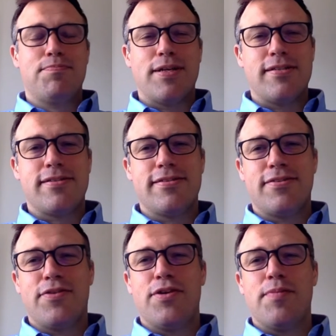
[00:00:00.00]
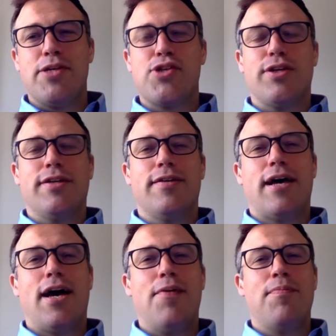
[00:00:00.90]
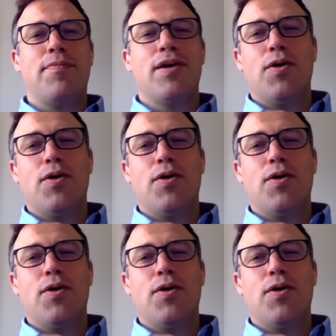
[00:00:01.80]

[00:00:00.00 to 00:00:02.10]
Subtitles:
President of the Commission